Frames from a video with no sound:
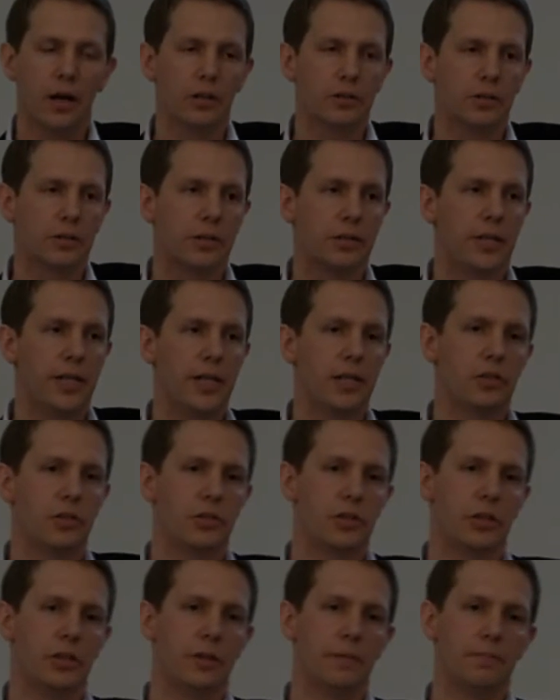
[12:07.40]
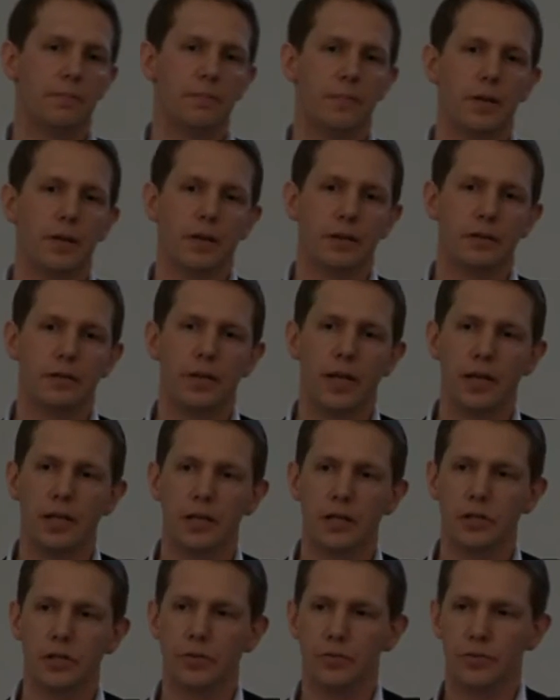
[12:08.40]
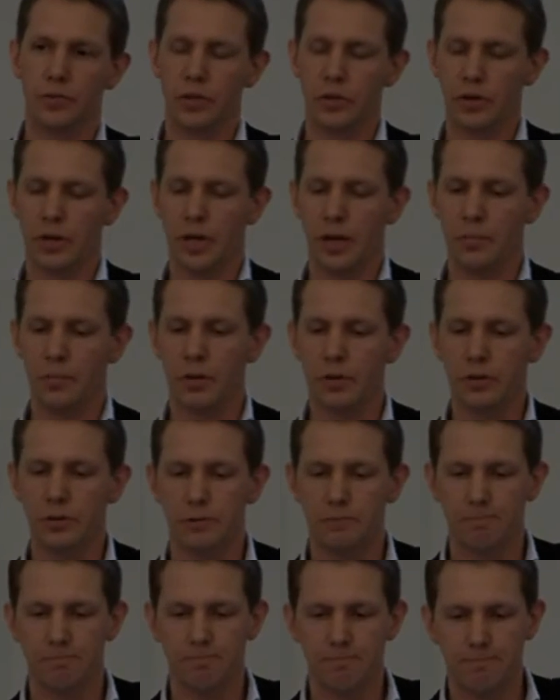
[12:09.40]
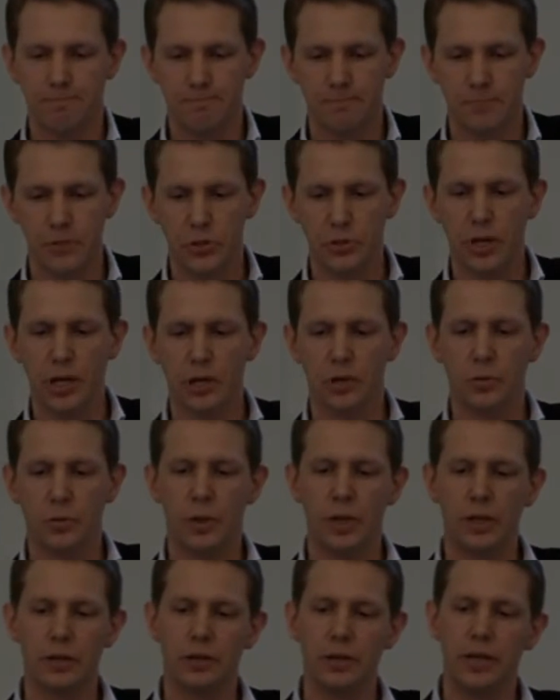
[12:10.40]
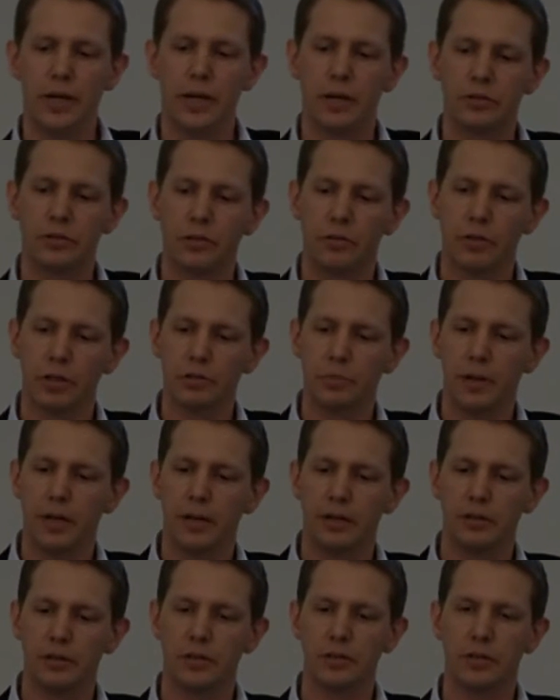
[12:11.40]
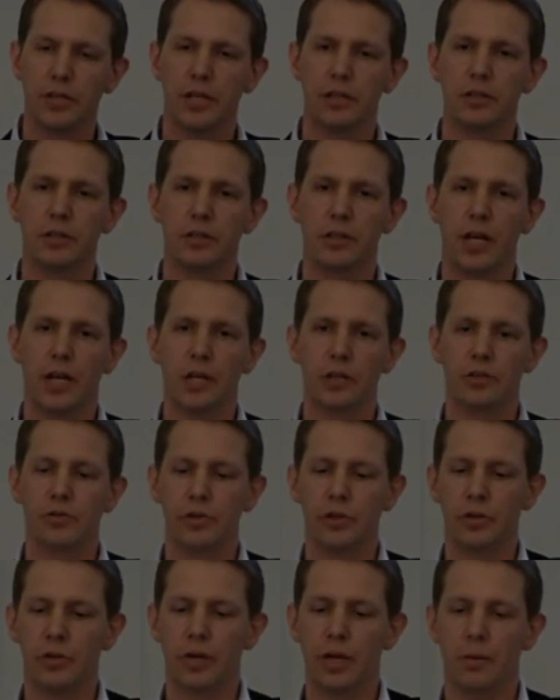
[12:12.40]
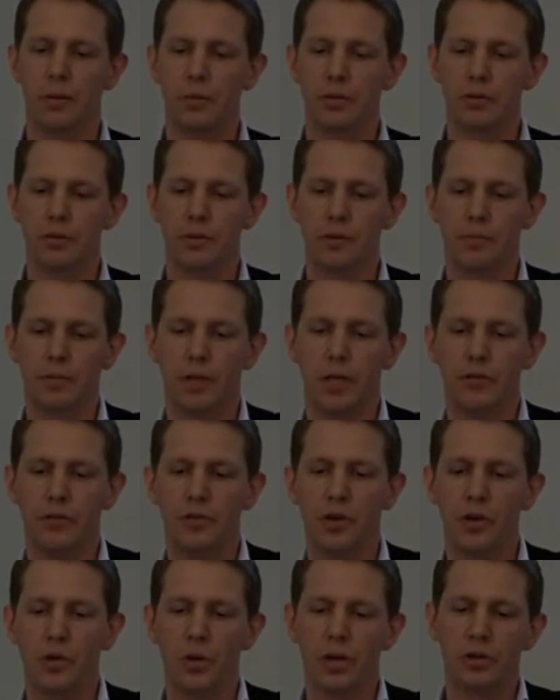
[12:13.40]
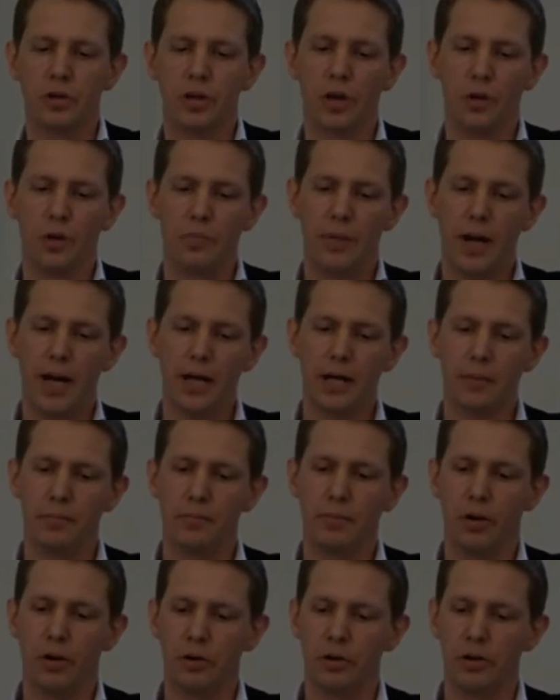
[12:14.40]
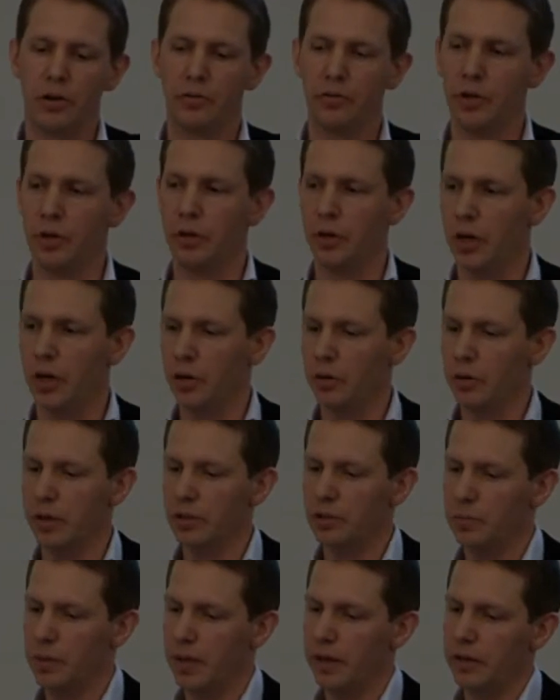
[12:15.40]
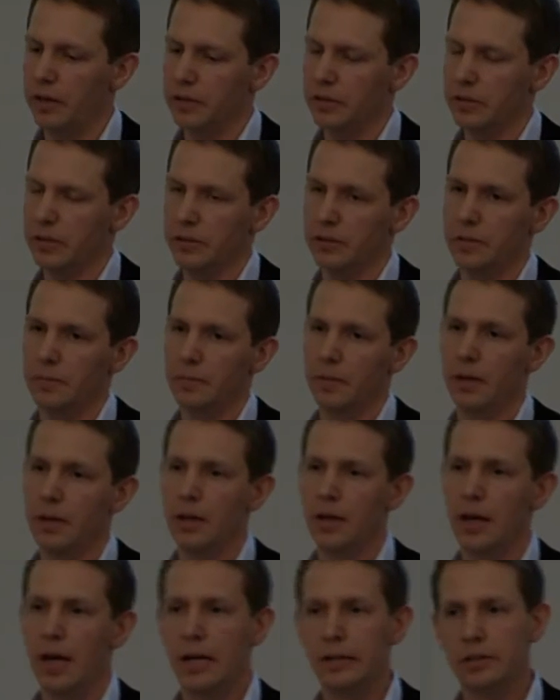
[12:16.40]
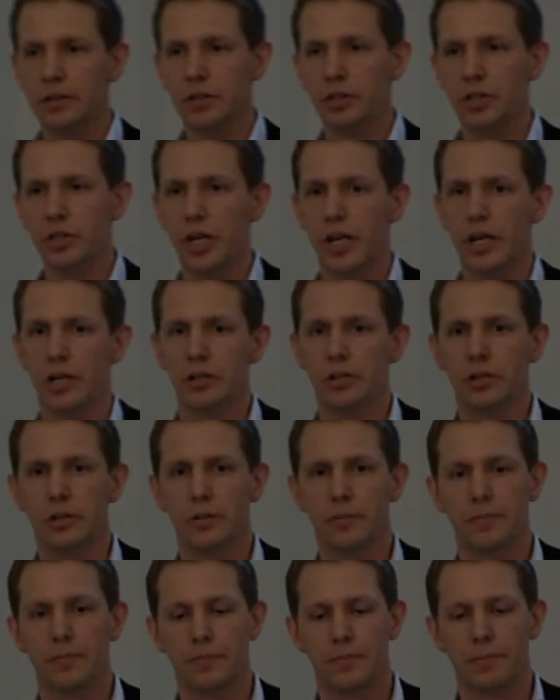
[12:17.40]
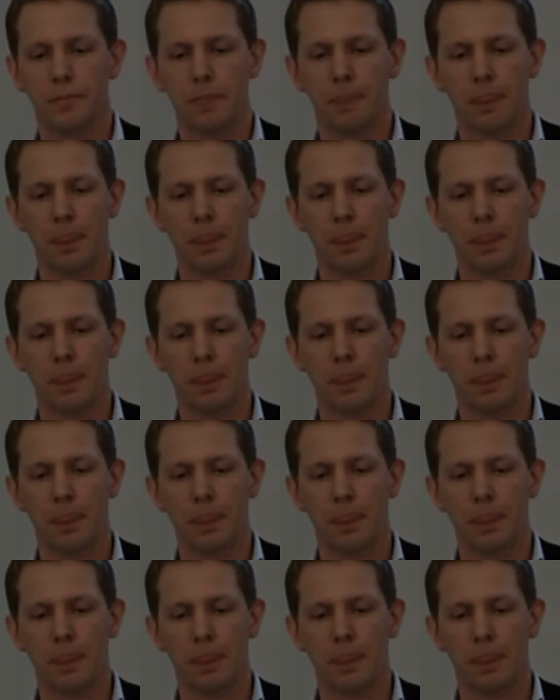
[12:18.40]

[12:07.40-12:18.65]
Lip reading: I asked the teacher at Danish for newcomers, you got 20 years of experience in teaching Danish for newcomers. If you were to go back and ponder over your own experiences, has it changed?